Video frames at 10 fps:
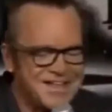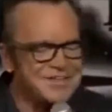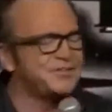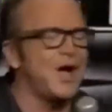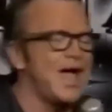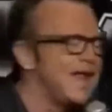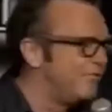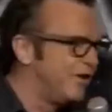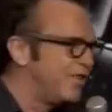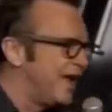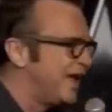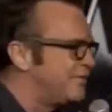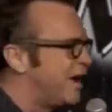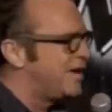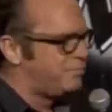He's tried everything.
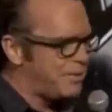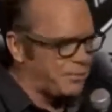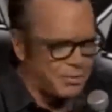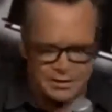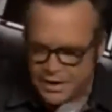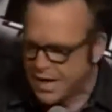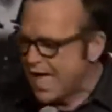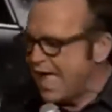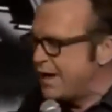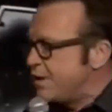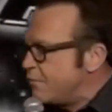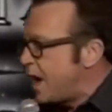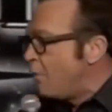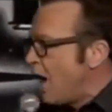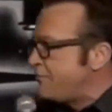And my poor wife. And
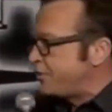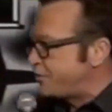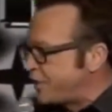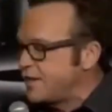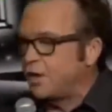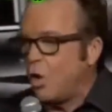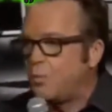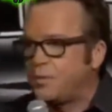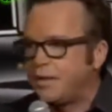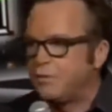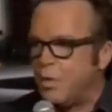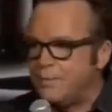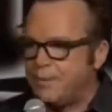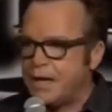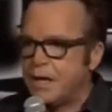my wife is sitting there openly
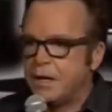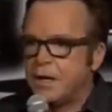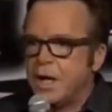weeping.